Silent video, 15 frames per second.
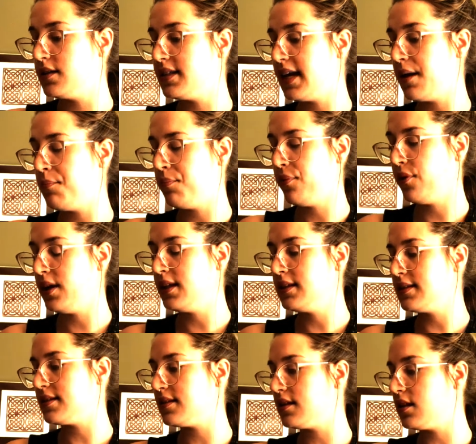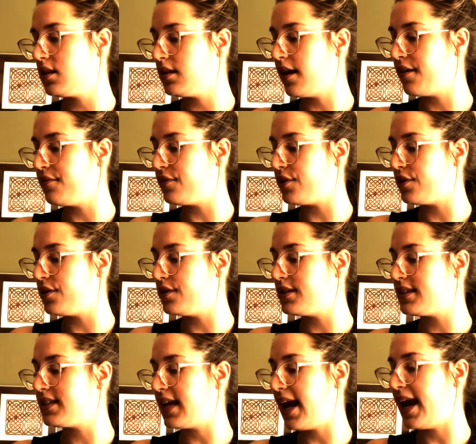Temperance, the
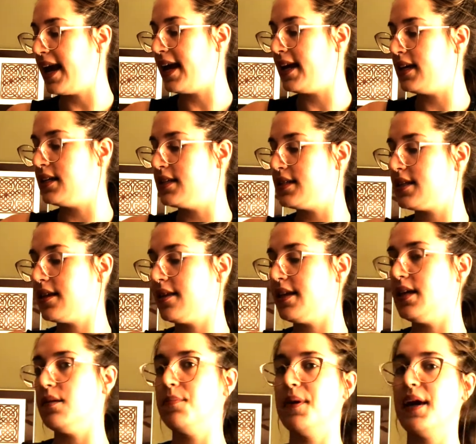Lovers, and the